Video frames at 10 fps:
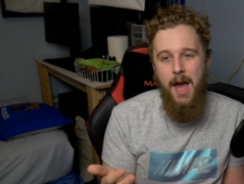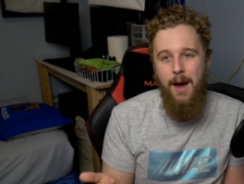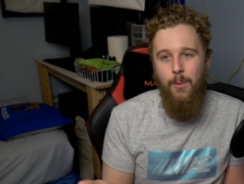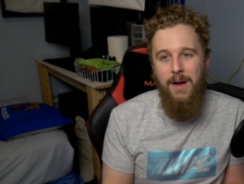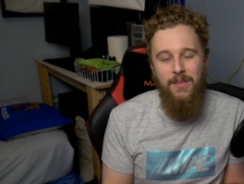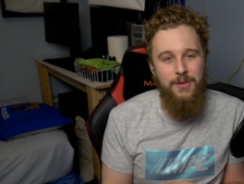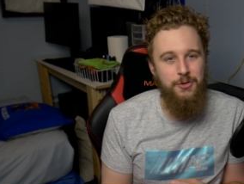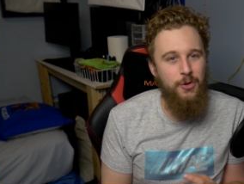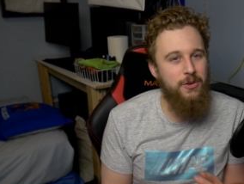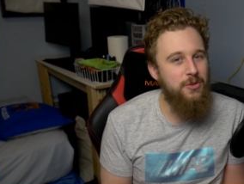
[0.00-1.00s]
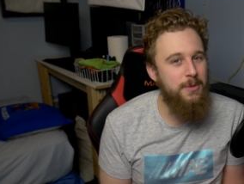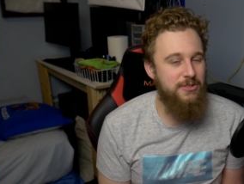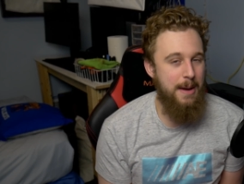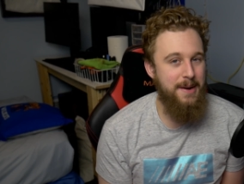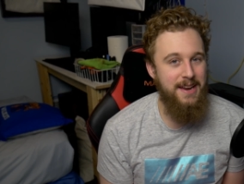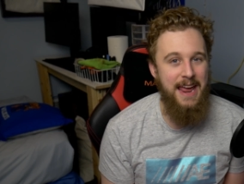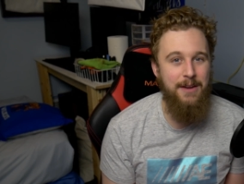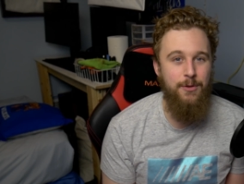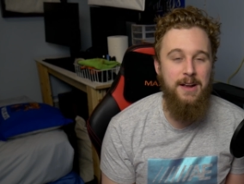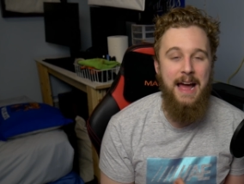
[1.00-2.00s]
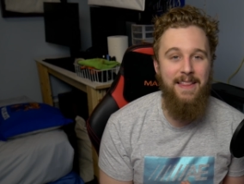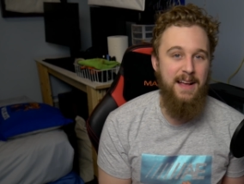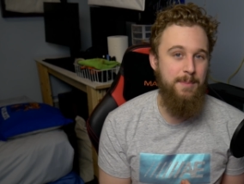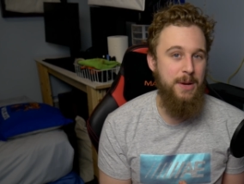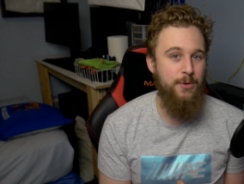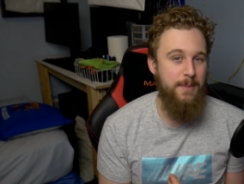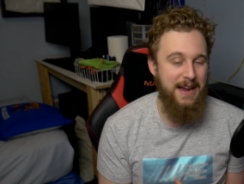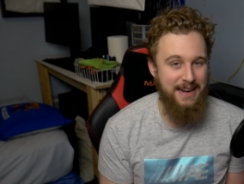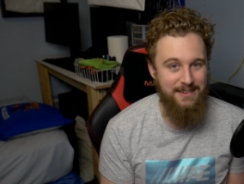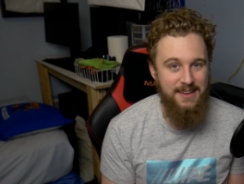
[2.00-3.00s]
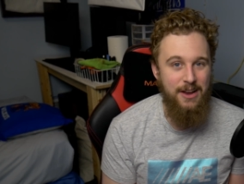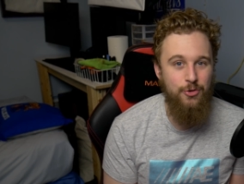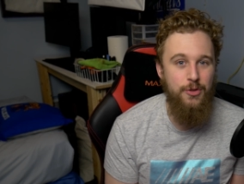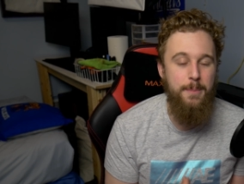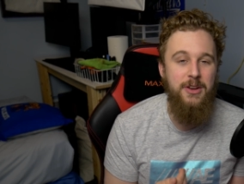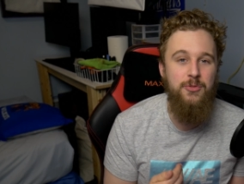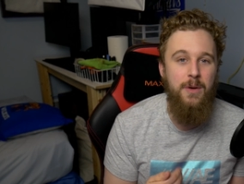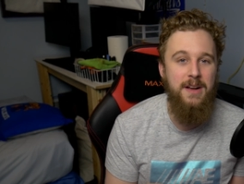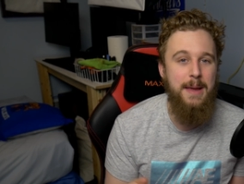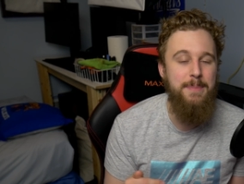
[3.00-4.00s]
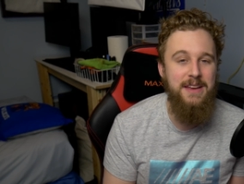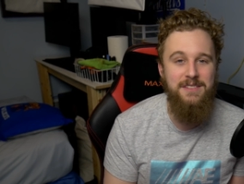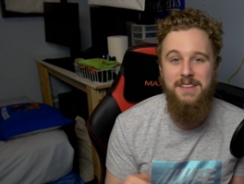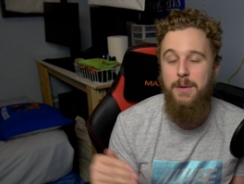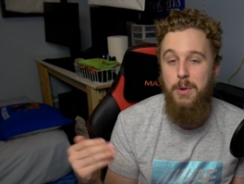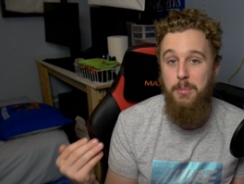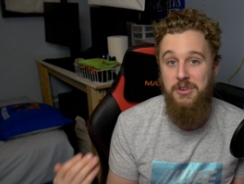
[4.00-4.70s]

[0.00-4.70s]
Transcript: well, there's only so much time in a day for a guy like me with my kind of schedule The benchmark APC that we put